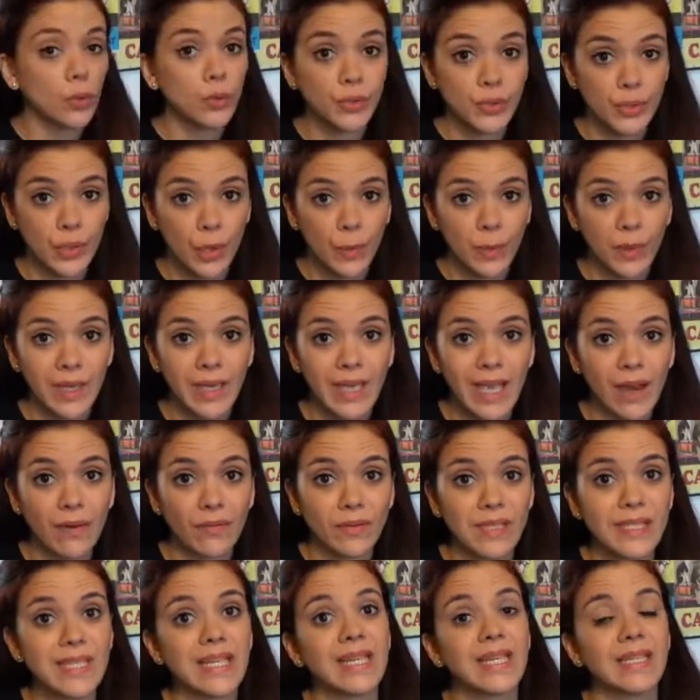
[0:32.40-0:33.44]
Also, we are
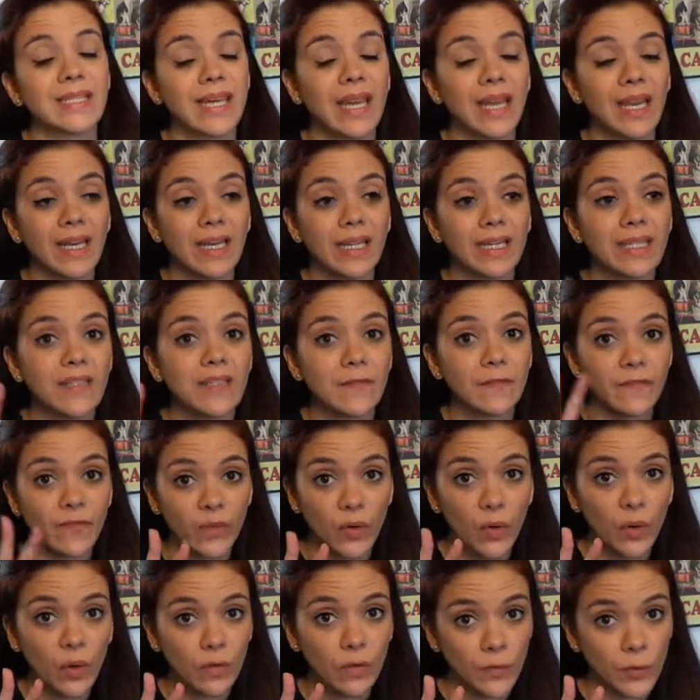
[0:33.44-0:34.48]
guaranteed at least
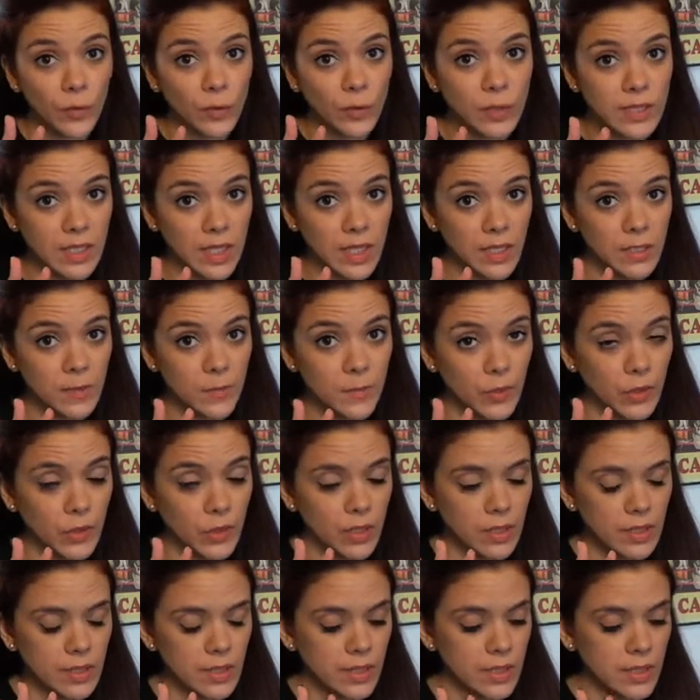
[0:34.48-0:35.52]
4 full-size
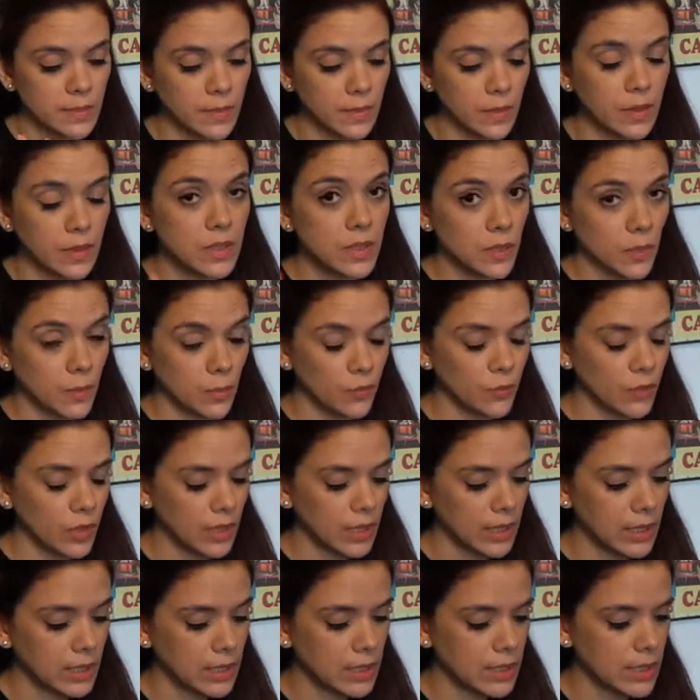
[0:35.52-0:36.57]
products this month, so I'm
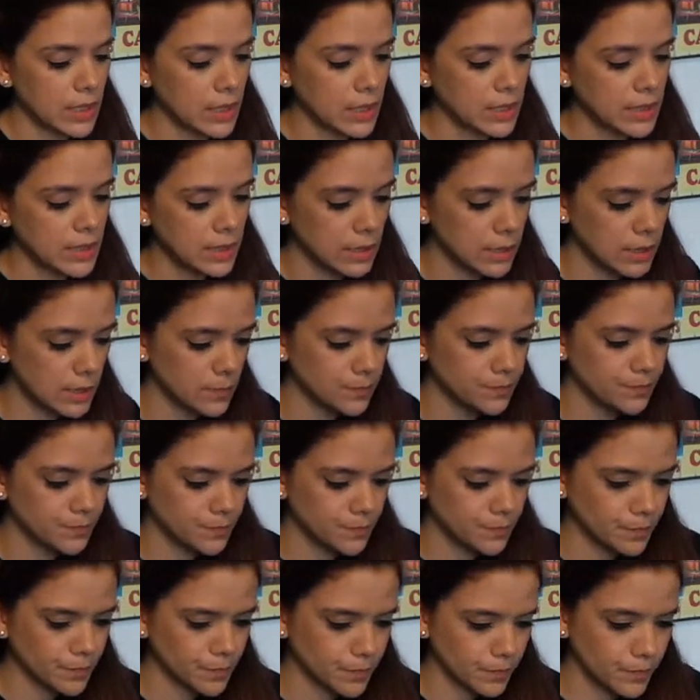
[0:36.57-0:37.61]
really excited.
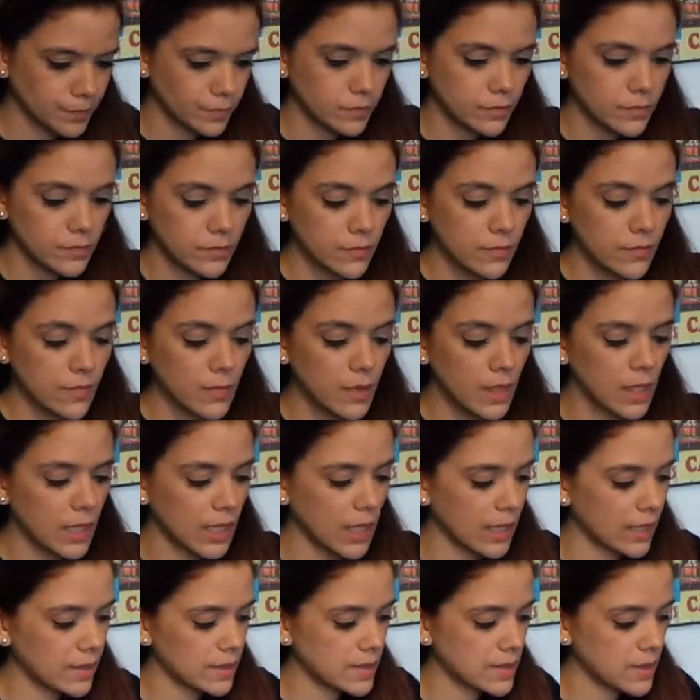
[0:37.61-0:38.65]

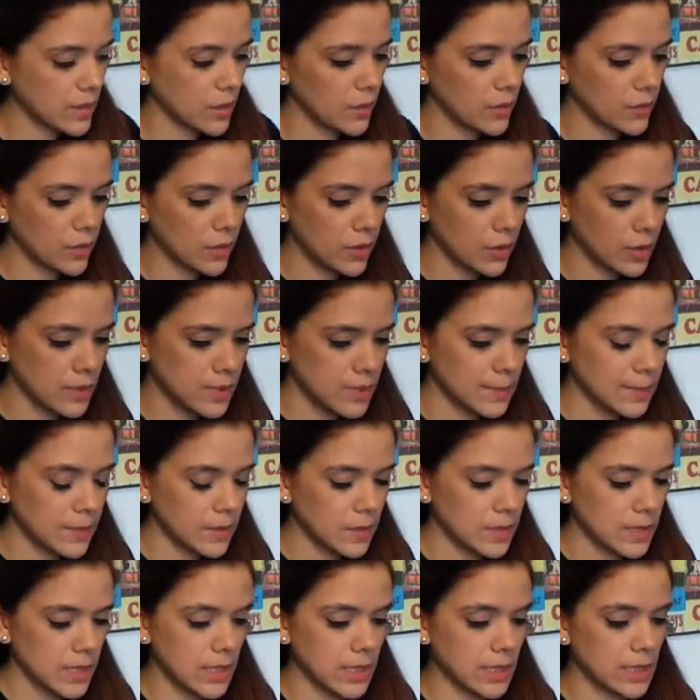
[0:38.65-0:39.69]
Okay, so the glossy
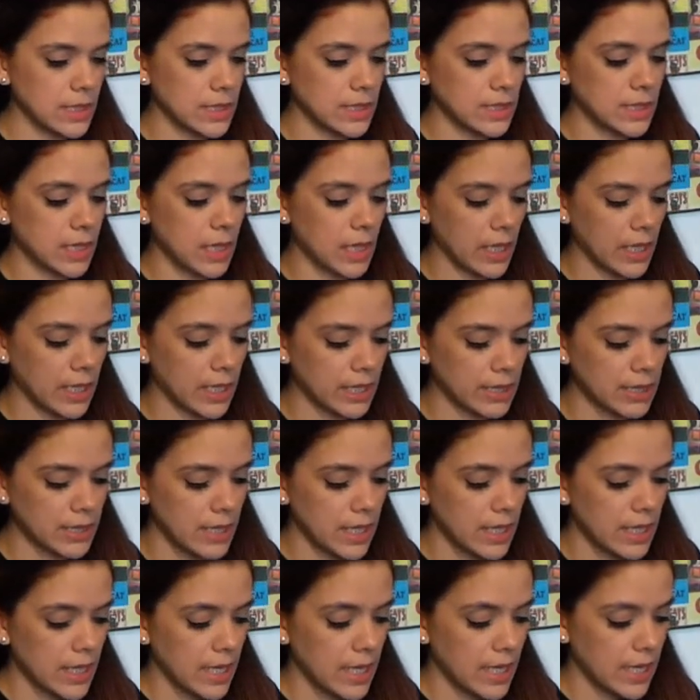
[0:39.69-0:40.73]
box inside
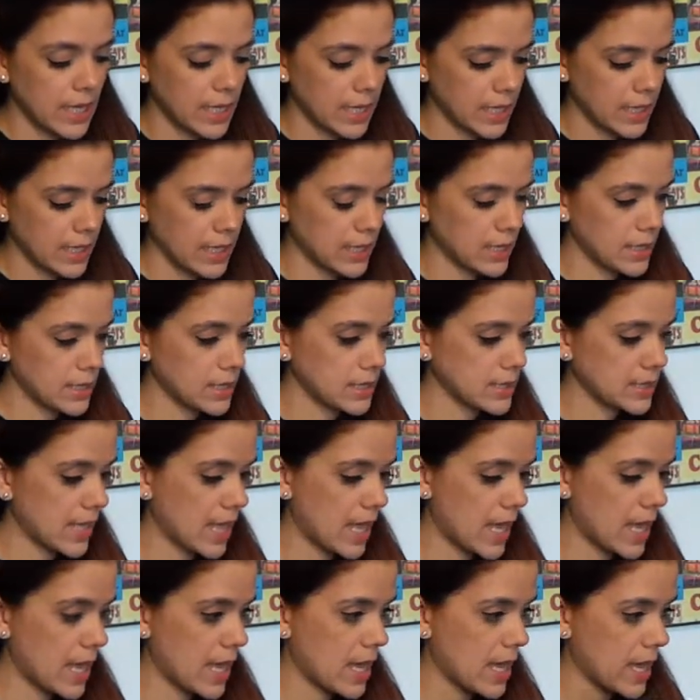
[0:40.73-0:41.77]
is
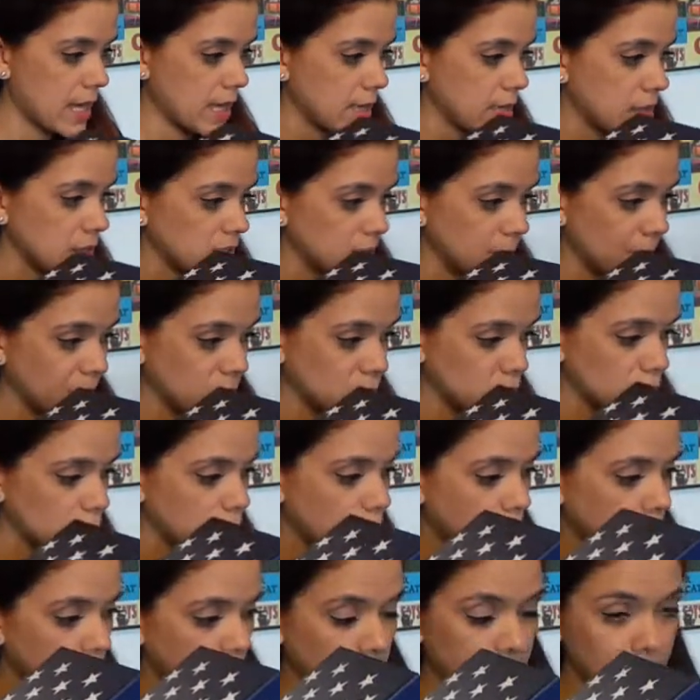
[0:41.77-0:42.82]
a special
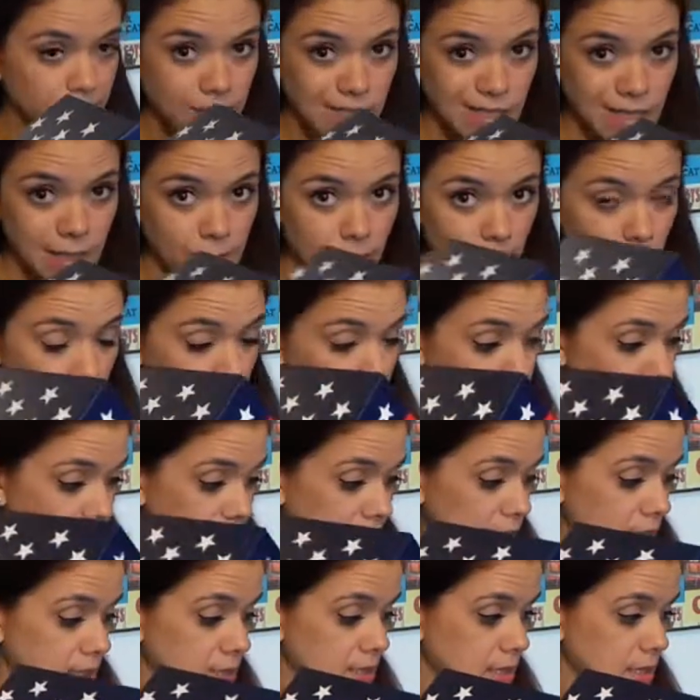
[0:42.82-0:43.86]
one, obviously, because
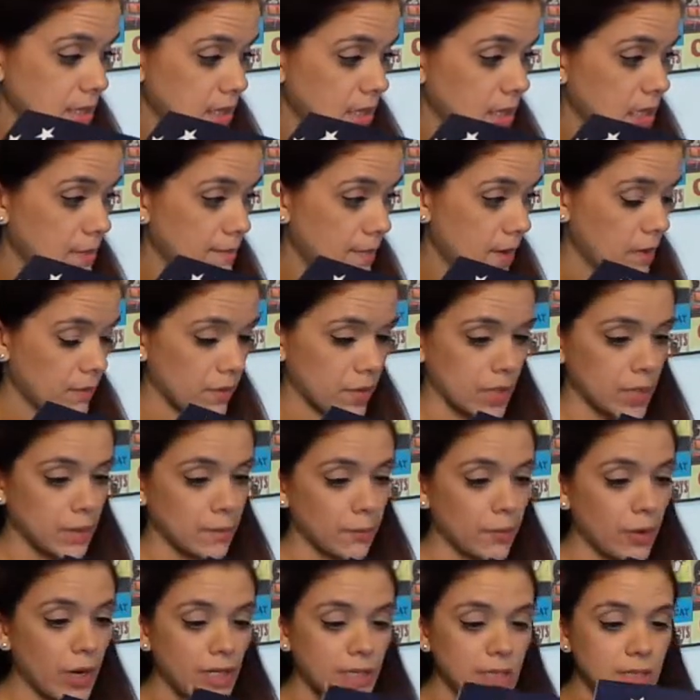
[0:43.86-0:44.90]
it's the American
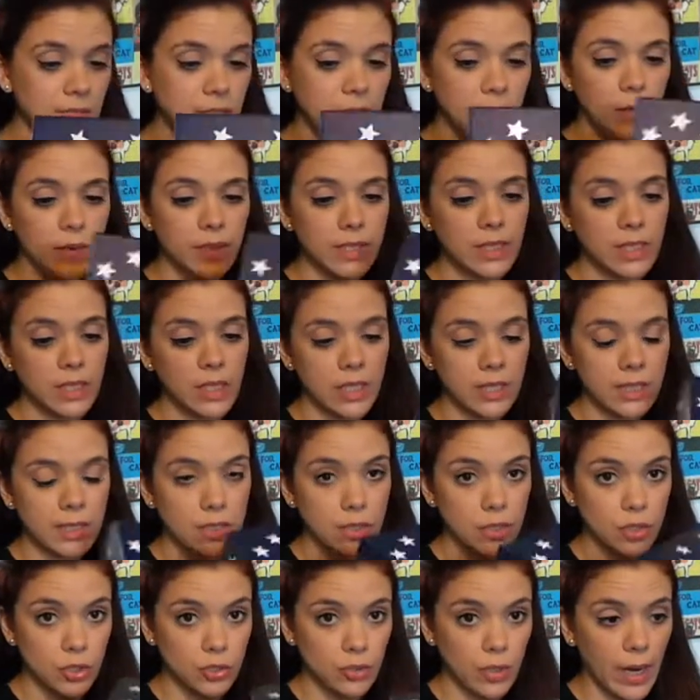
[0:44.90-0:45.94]
brand, so it's Stars
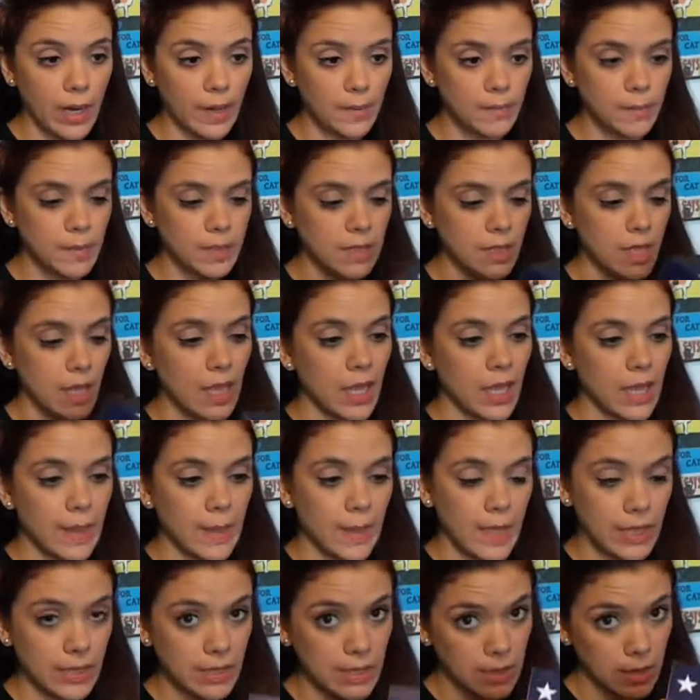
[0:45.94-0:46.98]
and Stripes.
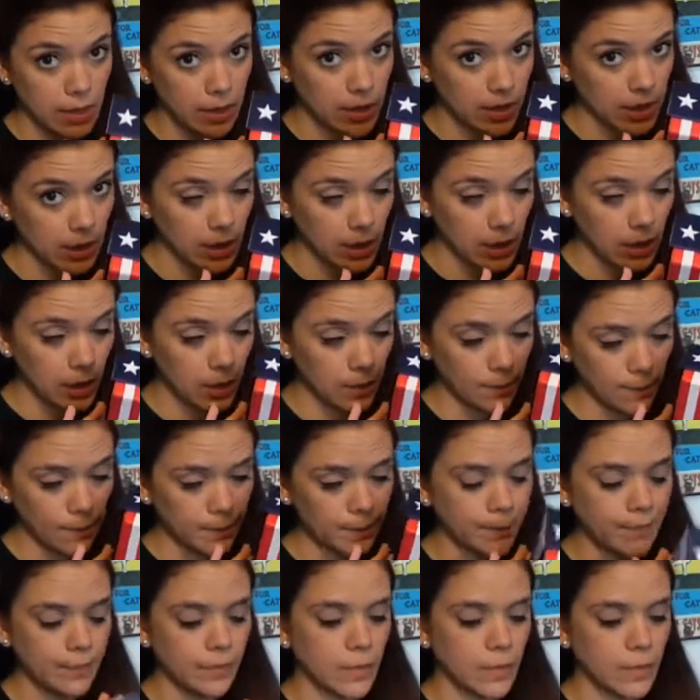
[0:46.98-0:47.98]
That's the theme.